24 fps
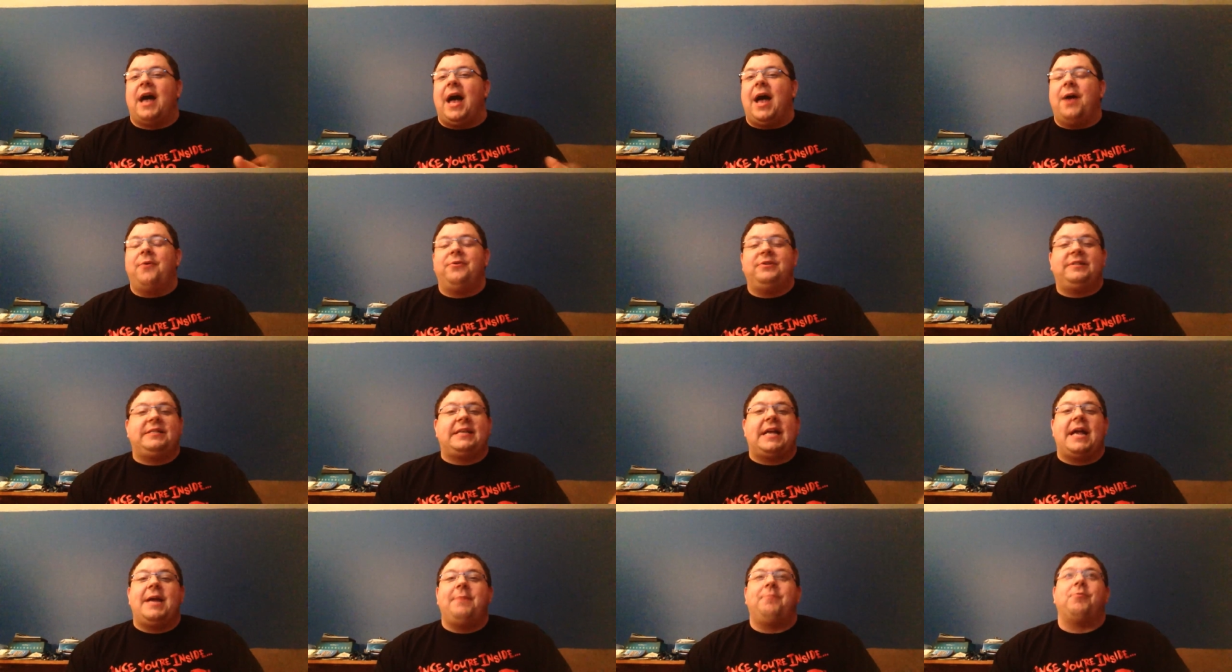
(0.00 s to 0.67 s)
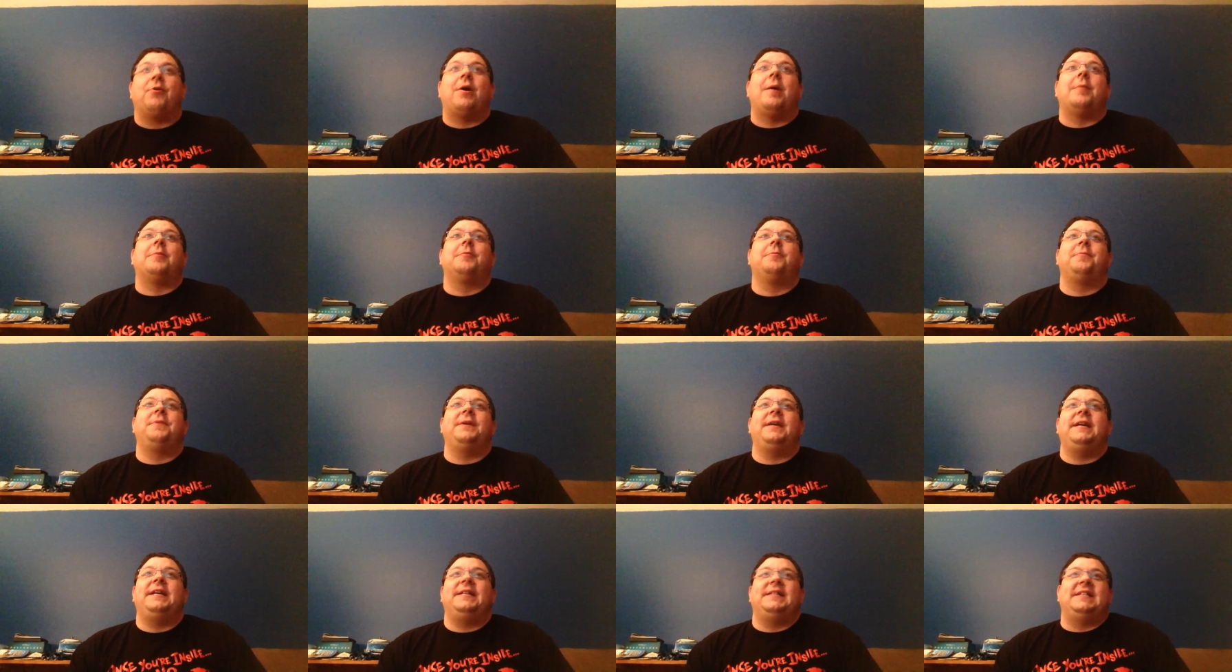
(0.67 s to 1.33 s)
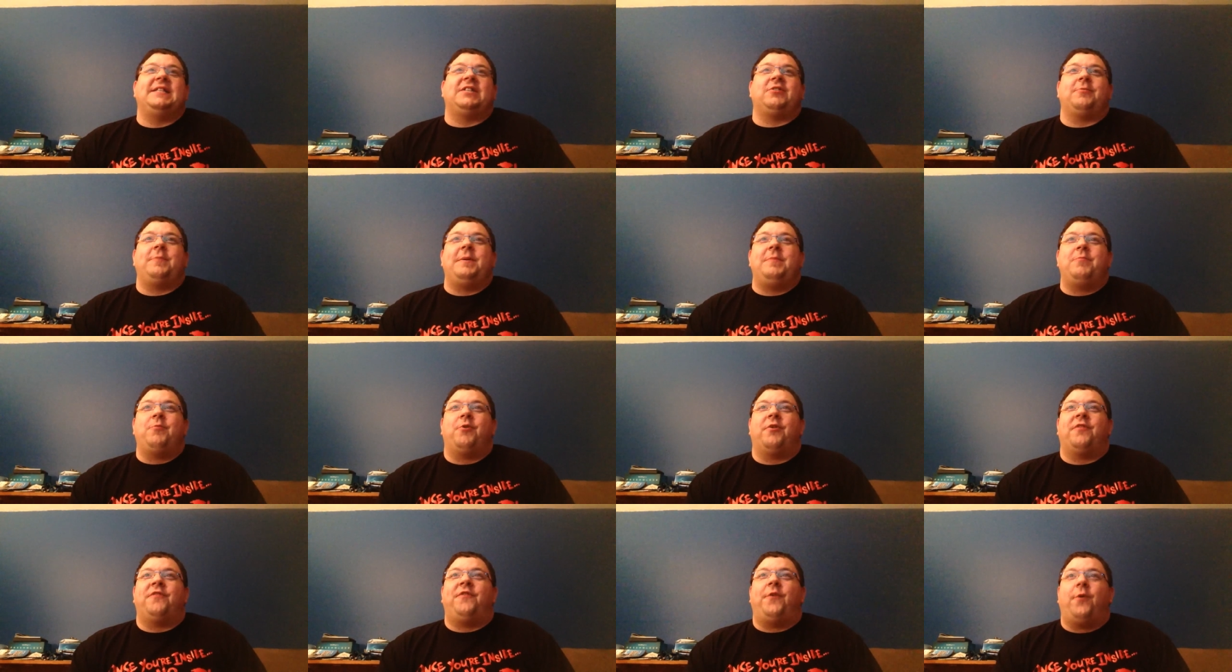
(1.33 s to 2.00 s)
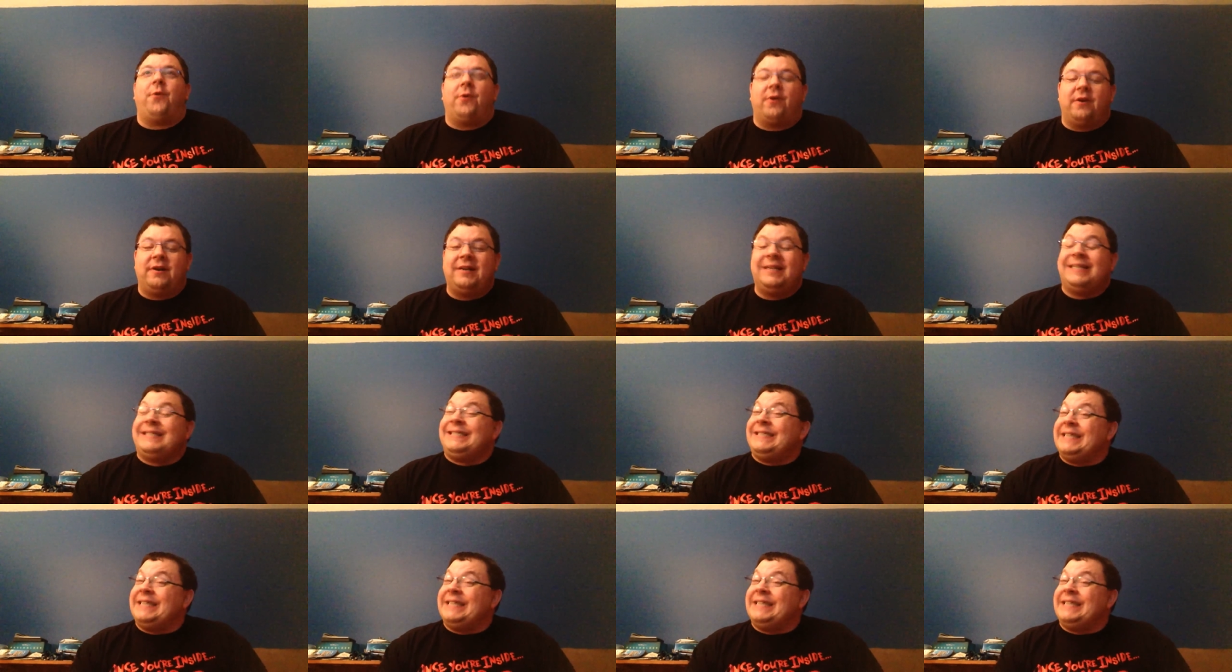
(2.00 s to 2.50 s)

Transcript: I would say probably this will be more four.